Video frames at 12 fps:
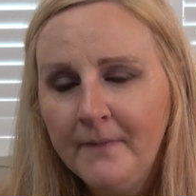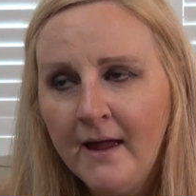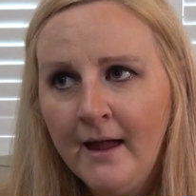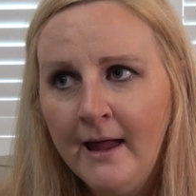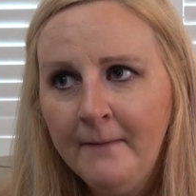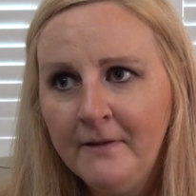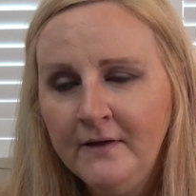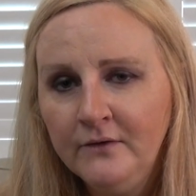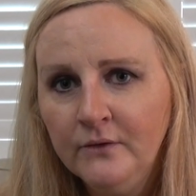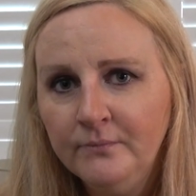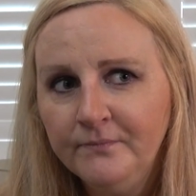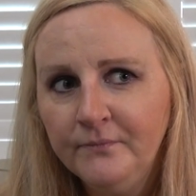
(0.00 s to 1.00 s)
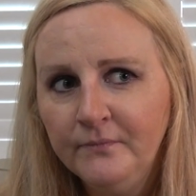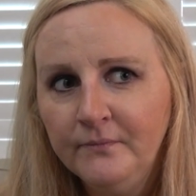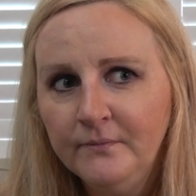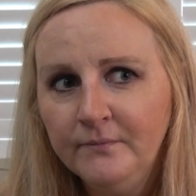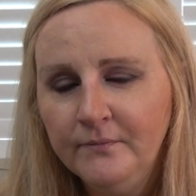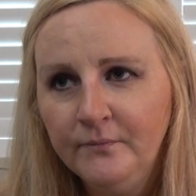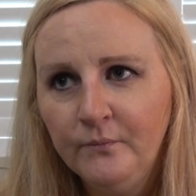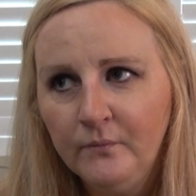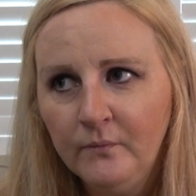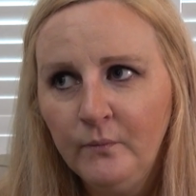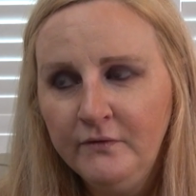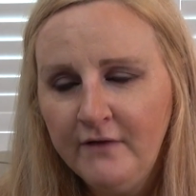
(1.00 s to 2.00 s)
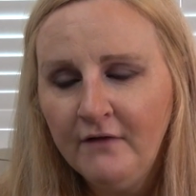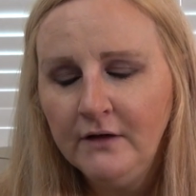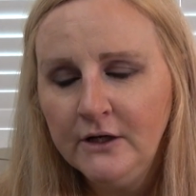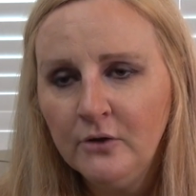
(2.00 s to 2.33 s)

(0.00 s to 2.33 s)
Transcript: I think we've definitely